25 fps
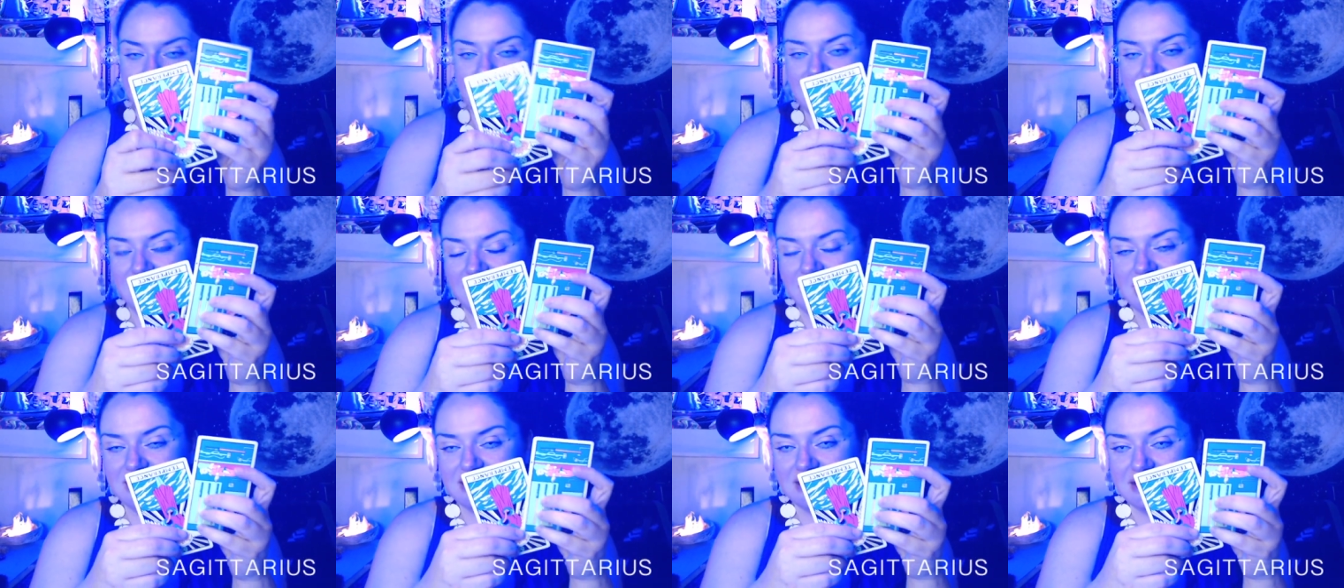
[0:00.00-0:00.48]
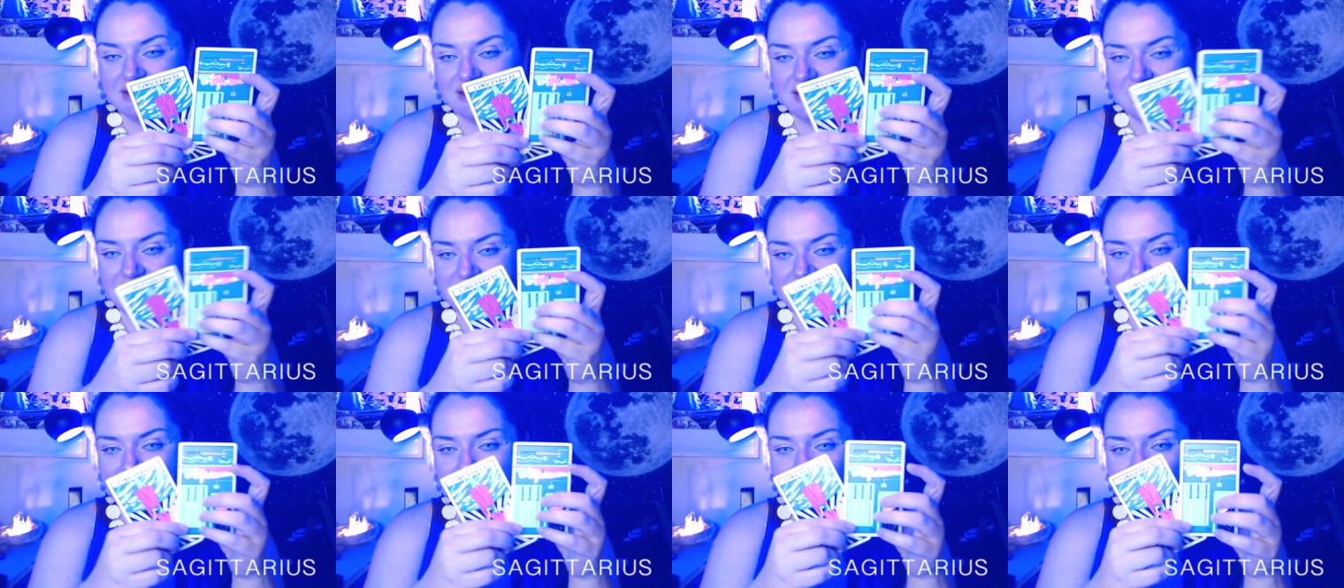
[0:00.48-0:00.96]
Because
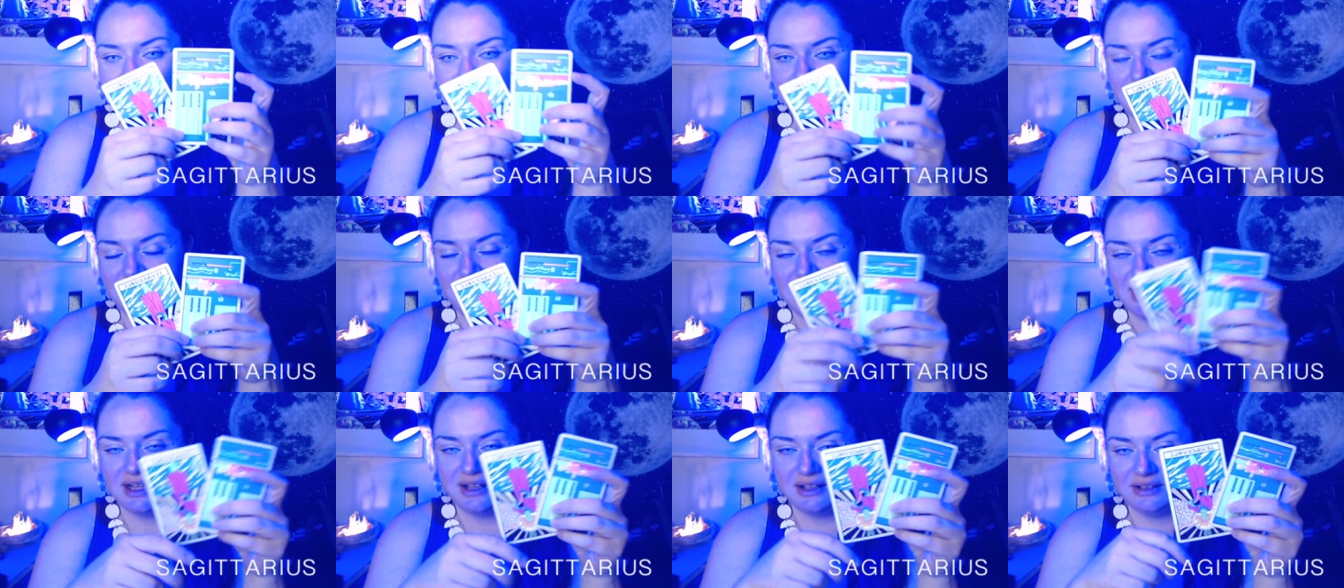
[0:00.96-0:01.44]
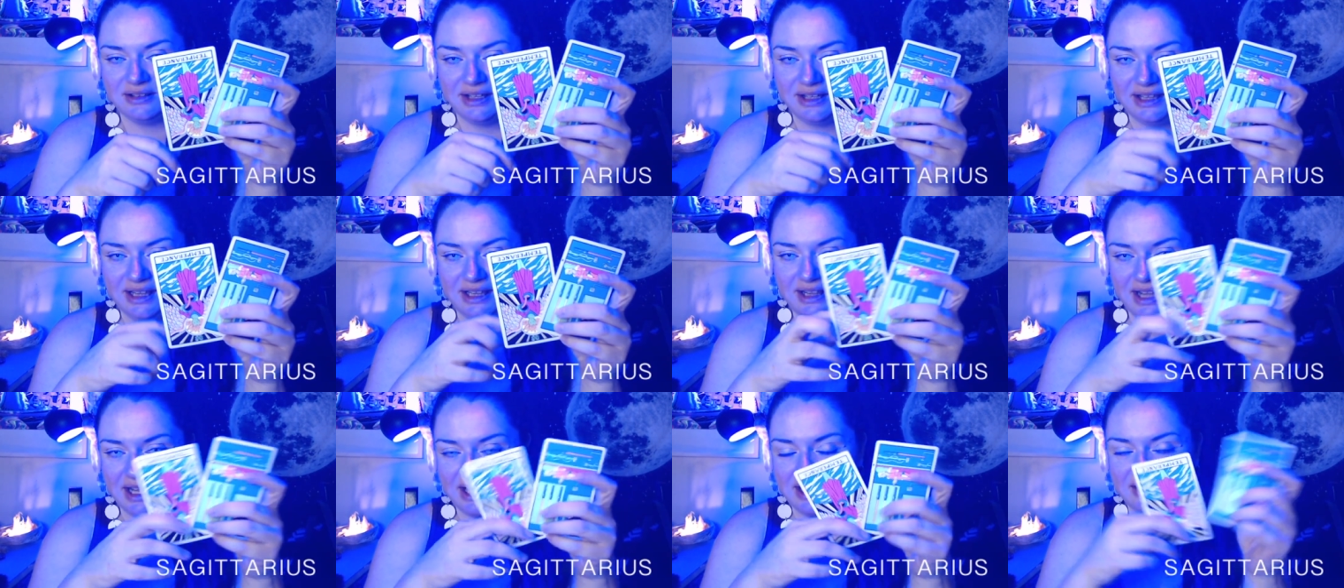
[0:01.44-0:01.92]
detachment and
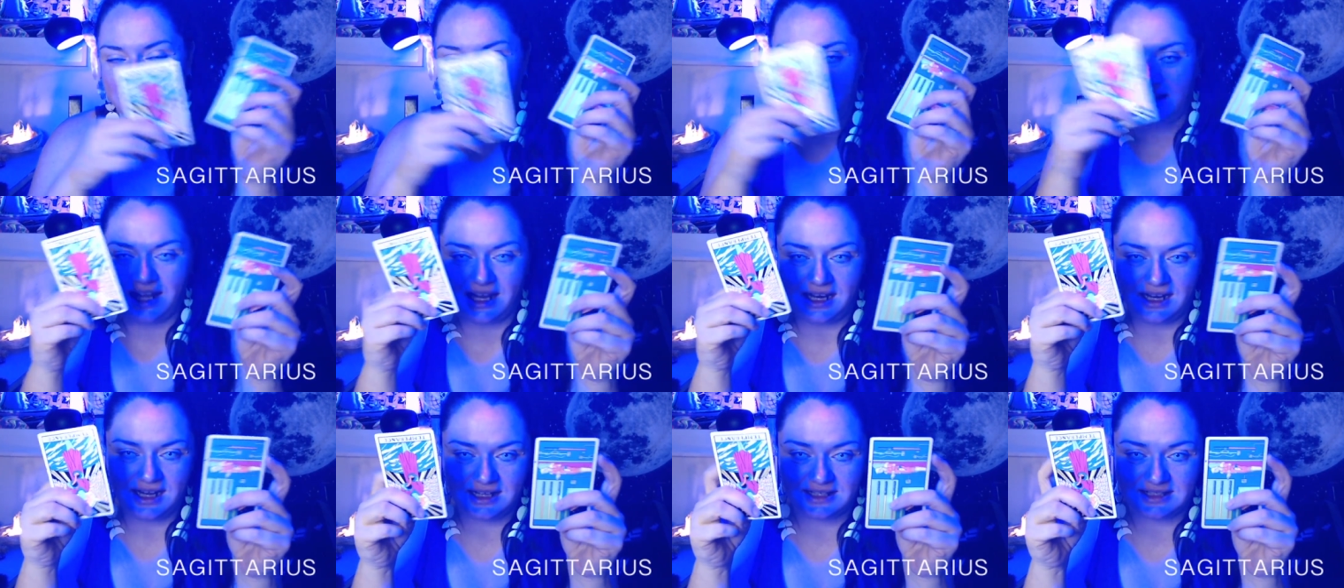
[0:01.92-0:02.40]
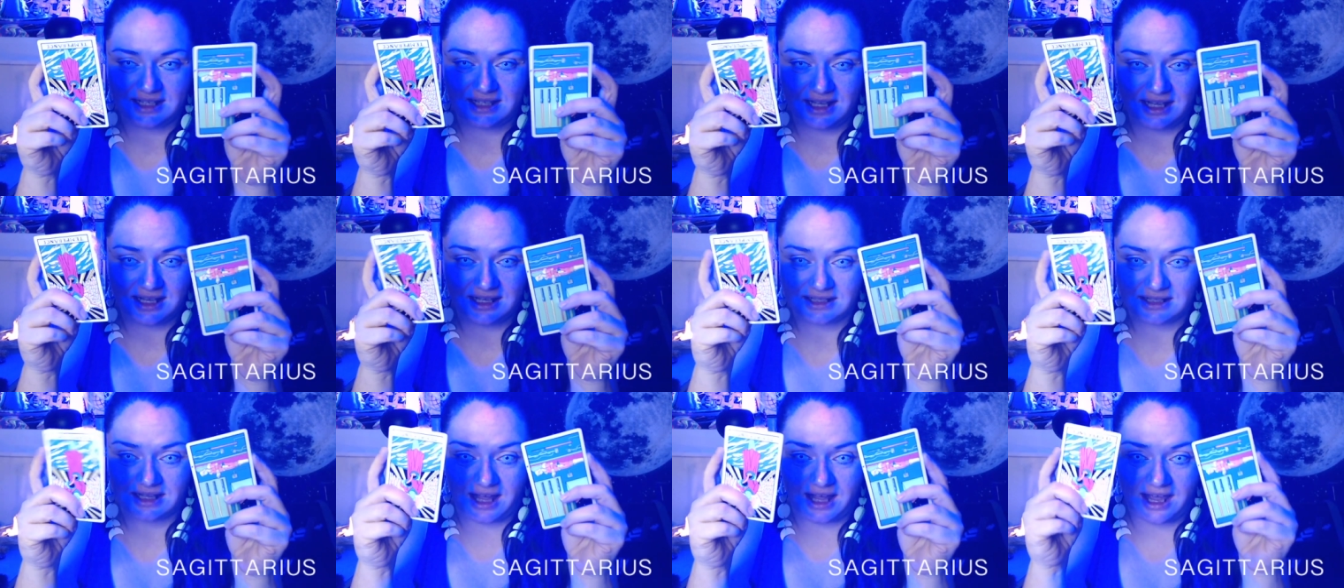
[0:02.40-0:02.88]
clinginess
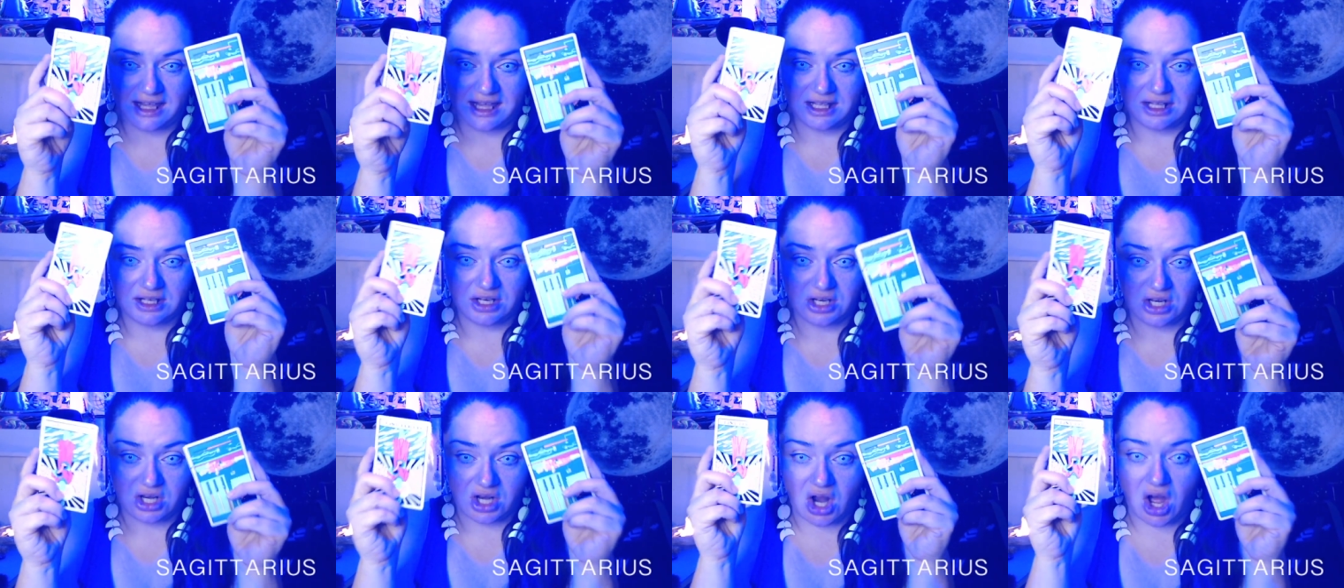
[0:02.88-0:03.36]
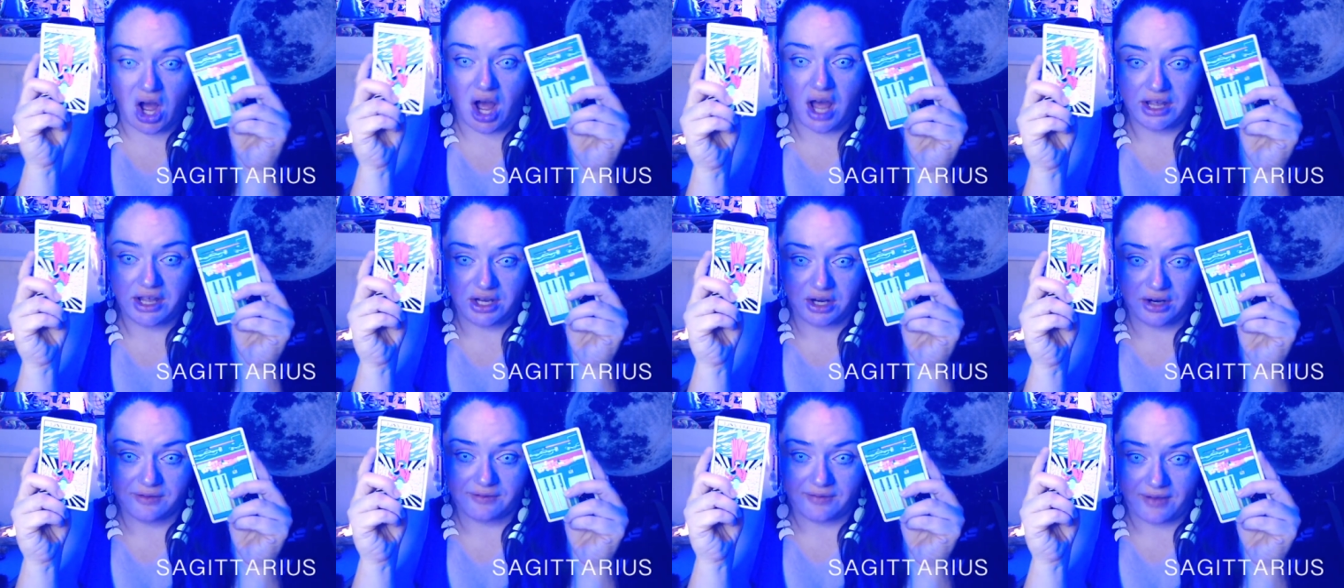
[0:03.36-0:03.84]
is like not
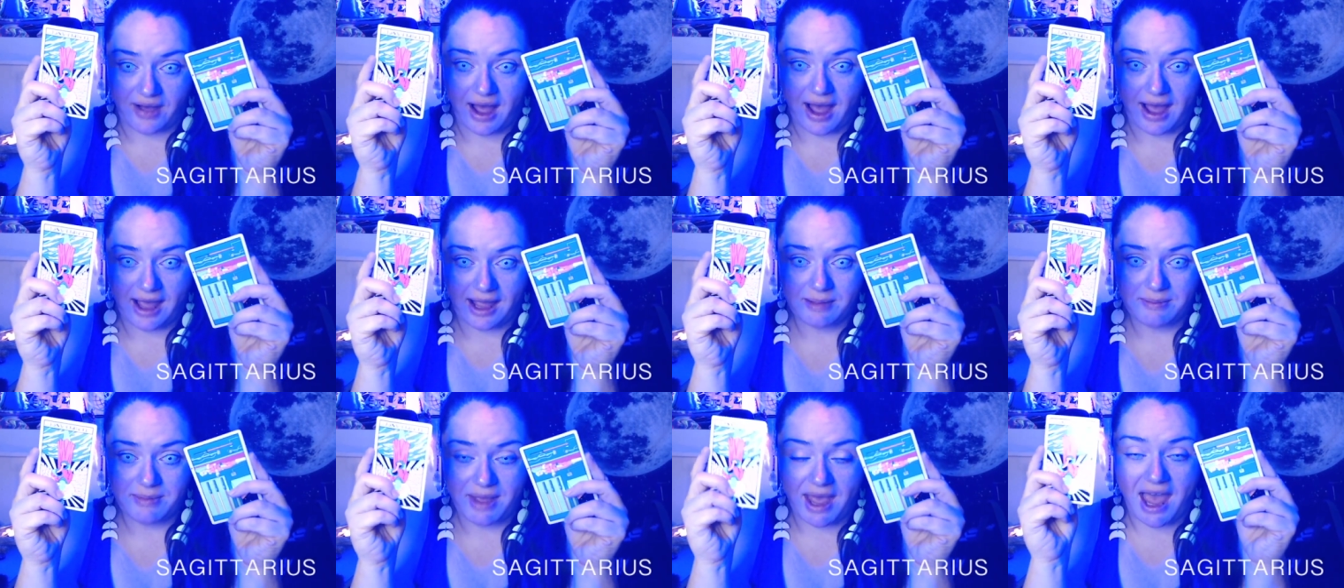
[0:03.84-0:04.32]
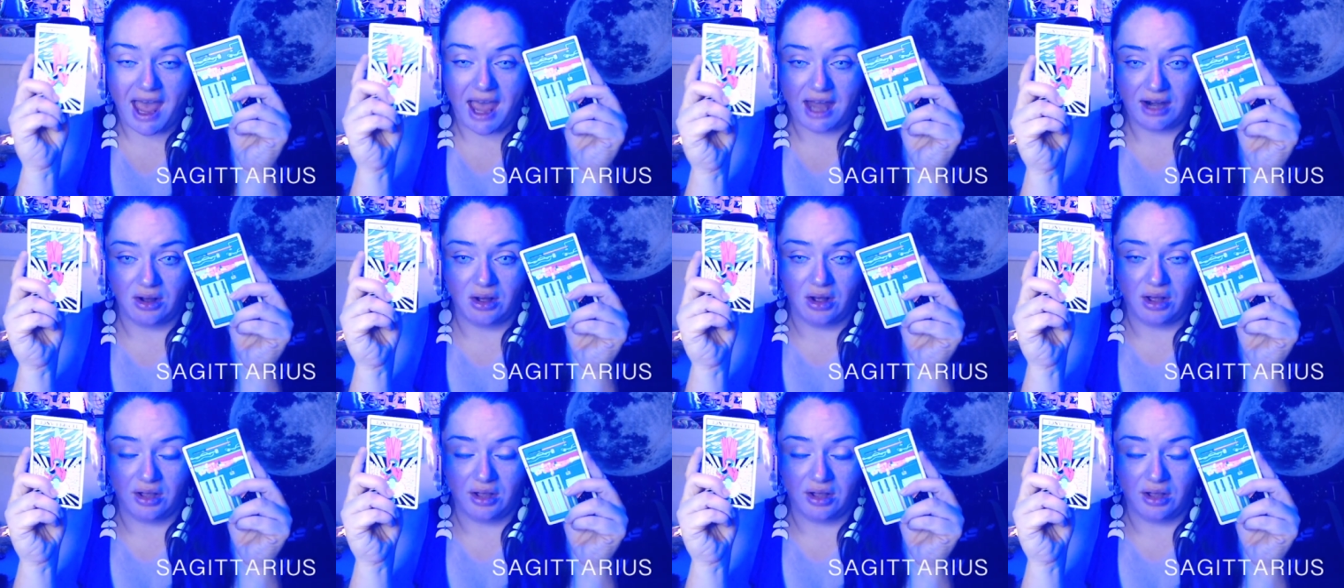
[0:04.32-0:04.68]
your vibe at all,